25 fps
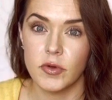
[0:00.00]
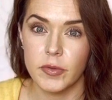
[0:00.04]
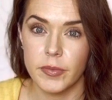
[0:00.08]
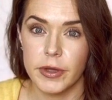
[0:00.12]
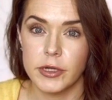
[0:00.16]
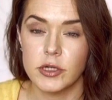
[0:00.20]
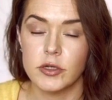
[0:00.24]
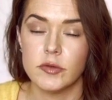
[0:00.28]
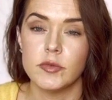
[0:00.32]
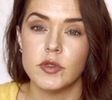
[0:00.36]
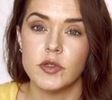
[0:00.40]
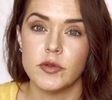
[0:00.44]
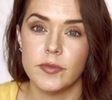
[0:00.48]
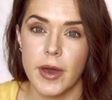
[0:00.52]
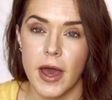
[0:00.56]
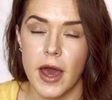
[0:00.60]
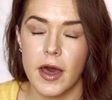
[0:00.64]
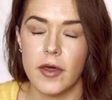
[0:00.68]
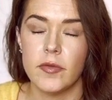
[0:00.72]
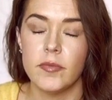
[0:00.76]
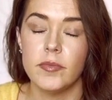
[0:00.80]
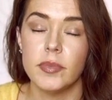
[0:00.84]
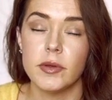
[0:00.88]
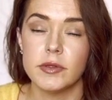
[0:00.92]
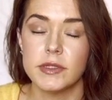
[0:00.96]
3-bedroom,
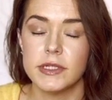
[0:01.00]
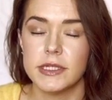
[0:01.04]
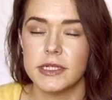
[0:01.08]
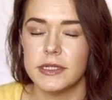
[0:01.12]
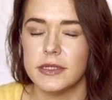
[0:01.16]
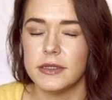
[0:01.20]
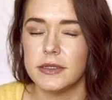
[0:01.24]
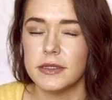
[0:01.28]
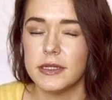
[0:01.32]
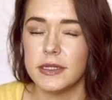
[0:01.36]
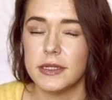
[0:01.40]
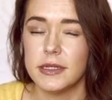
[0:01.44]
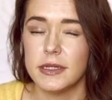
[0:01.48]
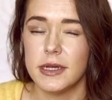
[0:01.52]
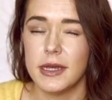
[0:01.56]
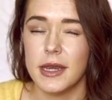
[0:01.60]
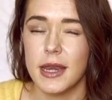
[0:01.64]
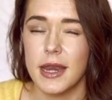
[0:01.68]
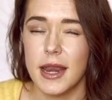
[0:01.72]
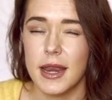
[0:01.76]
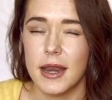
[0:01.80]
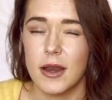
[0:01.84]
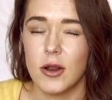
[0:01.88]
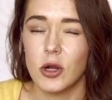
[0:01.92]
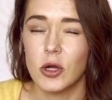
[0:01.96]
2-bath built in
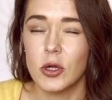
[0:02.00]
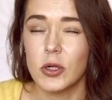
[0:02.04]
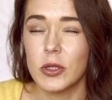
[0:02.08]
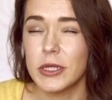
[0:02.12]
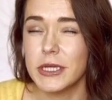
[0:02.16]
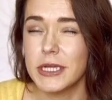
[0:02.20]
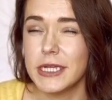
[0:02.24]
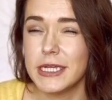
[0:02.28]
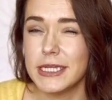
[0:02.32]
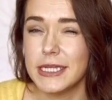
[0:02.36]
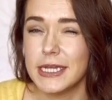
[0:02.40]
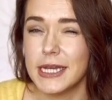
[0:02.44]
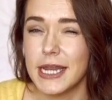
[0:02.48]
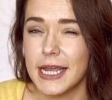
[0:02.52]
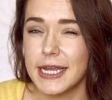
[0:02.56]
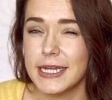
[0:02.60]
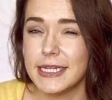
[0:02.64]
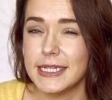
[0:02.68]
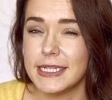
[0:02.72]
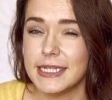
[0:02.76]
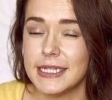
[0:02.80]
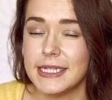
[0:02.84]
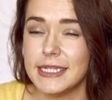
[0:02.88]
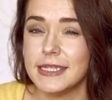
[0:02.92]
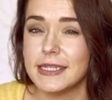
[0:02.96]
the early
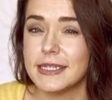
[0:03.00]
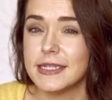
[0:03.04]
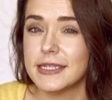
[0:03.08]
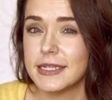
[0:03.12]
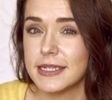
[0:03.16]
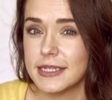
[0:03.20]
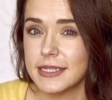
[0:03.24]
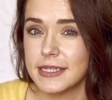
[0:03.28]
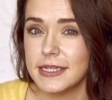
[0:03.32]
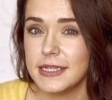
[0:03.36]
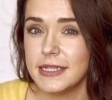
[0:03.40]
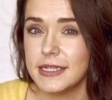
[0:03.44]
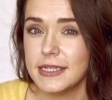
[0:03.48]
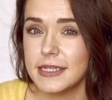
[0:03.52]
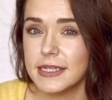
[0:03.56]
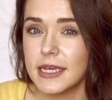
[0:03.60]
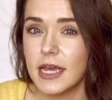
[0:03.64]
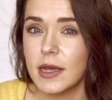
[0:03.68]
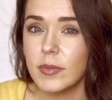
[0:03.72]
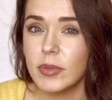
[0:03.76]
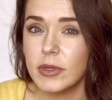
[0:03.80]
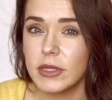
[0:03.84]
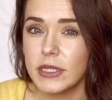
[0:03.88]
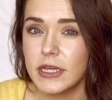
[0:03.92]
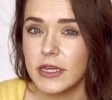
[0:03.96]
1960s, I
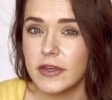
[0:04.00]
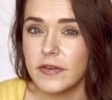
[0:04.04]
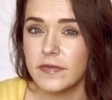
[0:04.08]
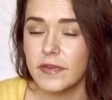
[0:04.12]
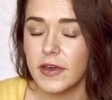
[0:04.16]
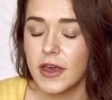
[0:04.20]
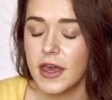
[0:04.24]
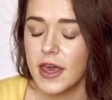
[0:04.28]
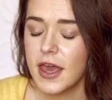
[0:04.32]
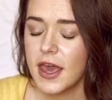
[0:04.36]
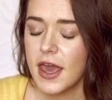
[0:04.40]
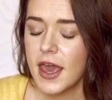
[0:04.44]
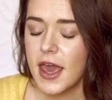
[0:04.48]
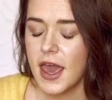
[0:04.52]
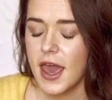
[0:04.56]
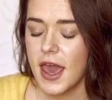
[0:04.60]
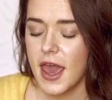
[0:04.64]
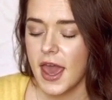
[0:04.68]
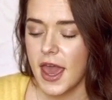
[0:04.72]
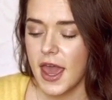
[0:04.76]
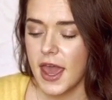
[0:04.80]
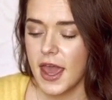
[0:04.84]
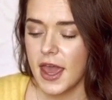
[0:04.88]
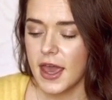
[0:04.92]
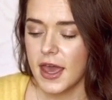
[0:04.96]
believe.
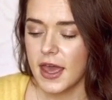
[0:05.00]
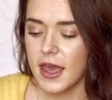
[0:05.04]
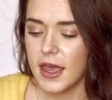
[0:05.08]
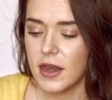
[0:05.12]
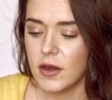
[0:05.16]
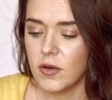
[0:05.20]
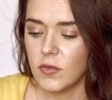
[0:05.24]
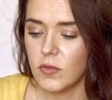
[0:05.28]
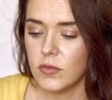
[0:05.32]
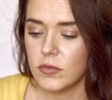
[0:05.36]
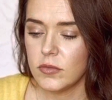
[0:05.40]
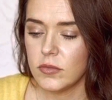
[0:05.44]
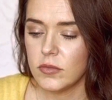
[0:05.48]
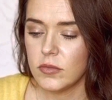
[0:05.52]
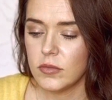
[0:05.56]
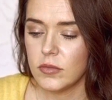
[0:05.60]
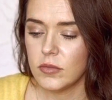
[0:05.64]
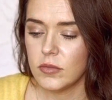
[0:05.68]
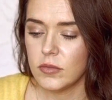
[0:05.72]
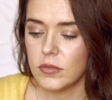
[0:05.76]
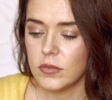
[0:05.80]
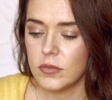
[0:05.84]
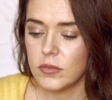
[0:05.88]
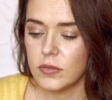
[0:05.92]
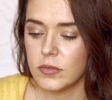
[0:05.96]
And
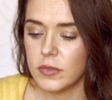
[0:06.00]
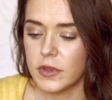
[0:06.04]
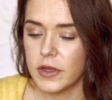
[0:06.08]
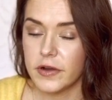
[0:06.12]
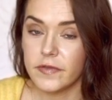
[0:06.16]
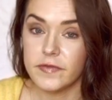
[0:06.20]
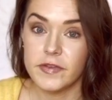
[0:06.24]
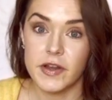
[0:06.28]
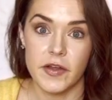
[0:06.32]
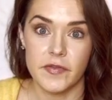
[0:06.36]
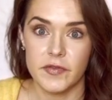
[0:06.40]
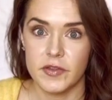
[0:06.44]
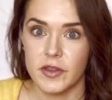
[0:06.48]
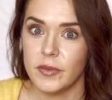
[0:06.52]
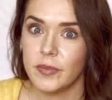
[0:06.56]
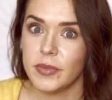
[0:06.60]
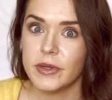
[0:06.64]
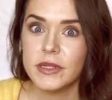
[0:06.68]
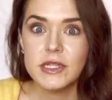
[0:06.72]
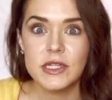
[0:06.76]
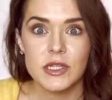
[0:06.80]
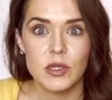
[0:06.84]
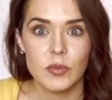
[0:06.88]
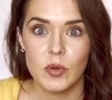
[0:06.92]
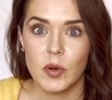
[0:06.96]
there have definitely
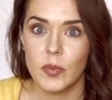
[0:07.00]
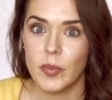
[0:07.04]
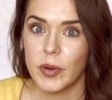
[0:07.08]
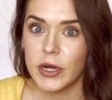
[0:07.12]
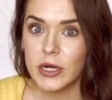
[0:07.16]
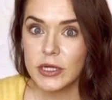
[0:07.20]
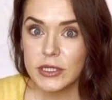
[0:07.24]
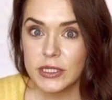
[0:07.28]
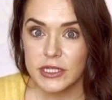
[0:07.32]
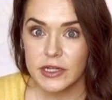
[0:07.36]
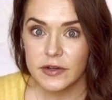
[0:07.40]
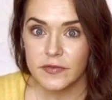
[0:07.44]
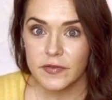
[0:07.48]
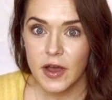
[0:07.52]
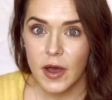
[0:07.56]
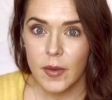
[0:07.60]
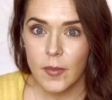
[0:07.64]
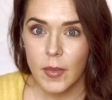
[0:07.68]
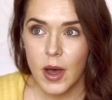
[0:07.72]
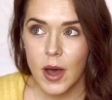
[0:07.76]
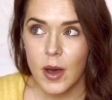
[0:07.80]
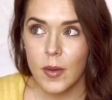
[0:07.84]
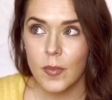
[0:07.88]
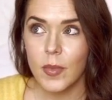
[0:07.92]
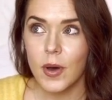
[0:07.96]
been some repairs that have come
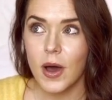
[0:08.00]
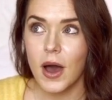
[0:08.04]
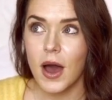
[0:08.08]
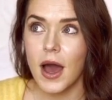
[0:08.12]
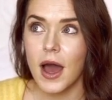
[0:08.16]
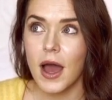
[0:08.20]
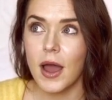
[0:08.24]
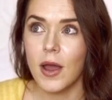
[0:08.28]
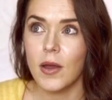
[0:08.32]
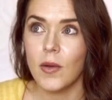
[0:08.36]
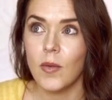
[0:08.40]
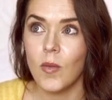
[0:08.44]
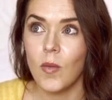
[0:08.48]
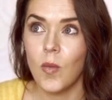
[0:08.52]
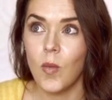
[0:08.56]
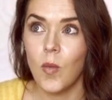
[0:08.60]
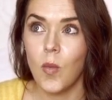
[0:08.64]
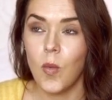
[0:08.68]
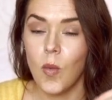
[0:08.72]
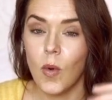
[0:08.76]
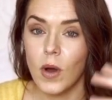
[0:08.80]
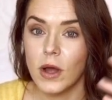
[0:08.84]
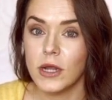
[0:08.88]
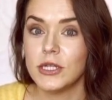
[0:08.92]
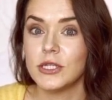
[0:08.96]
up. I
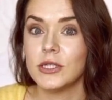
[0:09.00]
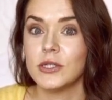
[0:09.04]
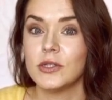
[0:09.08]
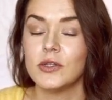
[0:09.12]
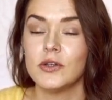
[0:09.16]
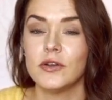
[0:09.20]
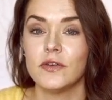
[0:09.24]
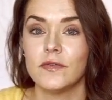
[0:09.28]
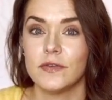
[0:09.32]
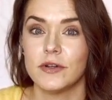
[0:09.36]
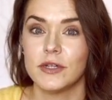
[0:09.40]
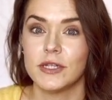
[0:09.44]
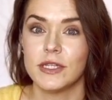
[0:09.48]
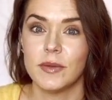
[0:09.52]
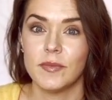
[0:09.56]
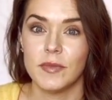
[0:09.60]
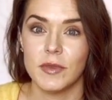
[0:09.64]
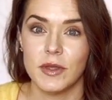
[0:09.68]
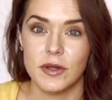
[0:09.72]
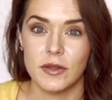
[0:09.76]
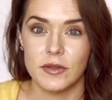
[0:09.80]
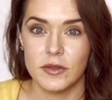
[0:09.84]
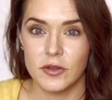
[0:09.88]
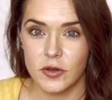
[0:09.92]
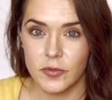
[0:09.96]
want to look for
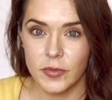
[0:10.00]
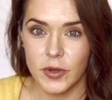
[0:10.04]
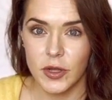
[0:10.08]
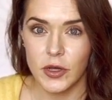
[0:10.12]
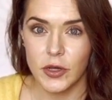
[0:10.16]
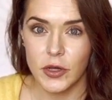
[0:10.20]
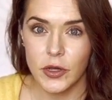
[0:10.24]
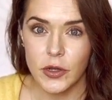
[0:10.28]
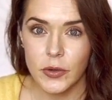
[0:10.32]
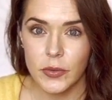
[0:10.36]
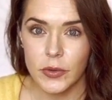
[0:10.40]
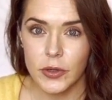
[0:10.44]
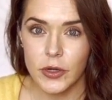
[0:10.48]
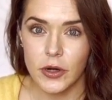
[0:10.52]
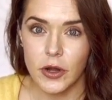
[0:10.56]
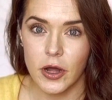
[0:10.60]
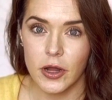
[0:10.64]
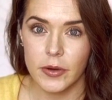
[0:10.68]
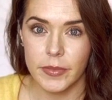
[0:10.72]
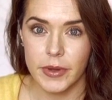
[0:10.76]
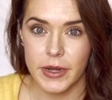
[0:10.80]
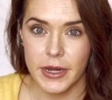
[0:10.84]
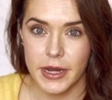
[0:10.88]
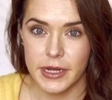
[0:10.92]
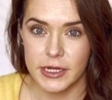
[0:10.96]
something a little bit newer
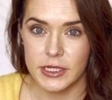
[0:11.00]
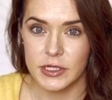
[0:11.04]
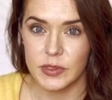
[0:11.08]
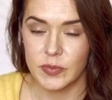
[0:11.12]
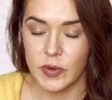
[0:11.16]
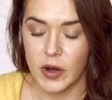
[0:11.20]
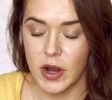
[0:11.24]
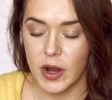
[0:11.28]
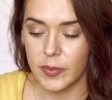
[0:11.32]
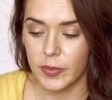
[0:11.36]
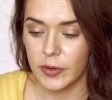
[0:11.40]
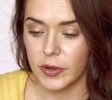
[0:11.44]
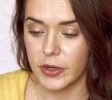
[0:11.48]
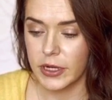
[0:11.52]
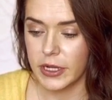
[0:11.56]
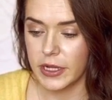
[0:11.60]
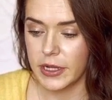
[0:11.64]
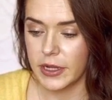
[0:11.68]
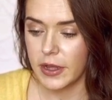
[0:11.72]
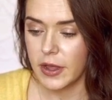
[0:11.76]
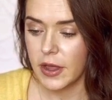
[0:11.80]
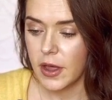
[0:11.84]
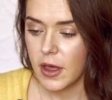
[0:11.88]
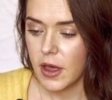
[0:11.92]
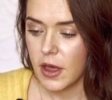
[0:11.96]
on my next
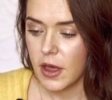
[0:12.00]
property.